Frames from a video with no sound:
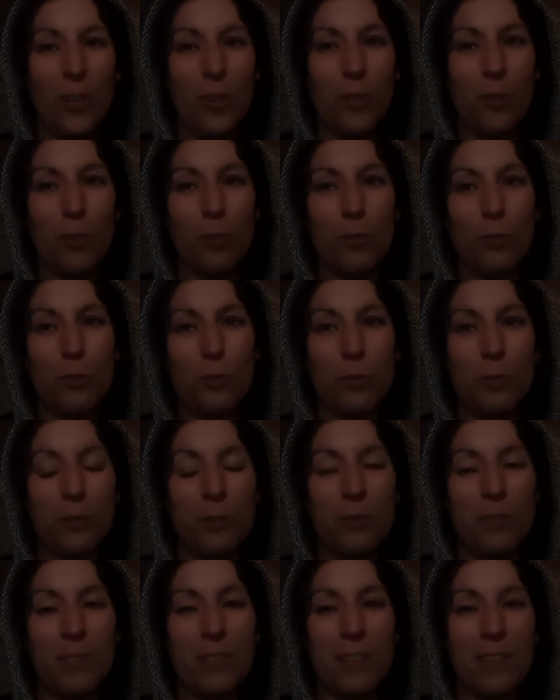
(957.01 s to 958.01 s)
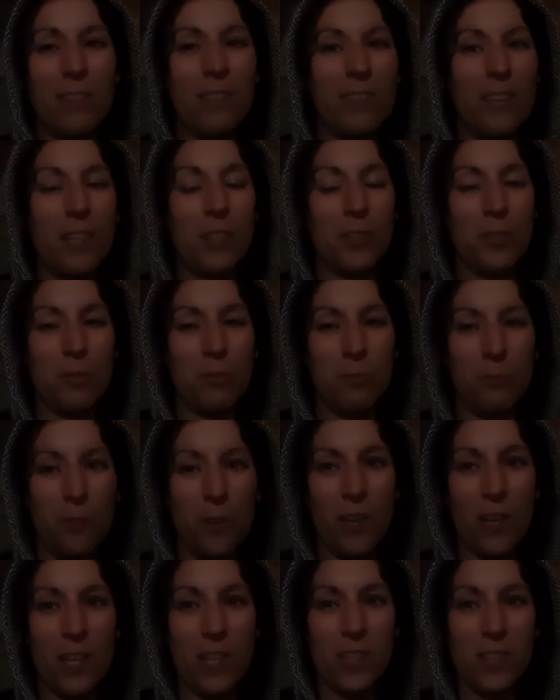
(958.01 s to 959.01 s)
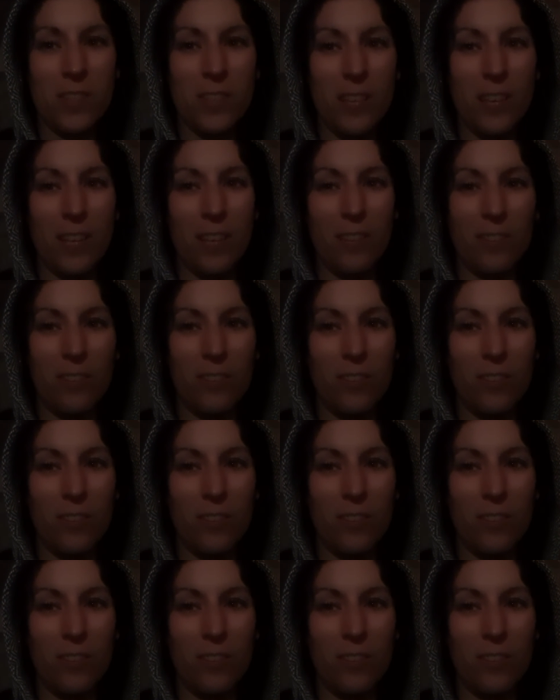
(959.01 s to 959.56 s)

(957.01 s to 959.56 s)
go through it and take some rest, and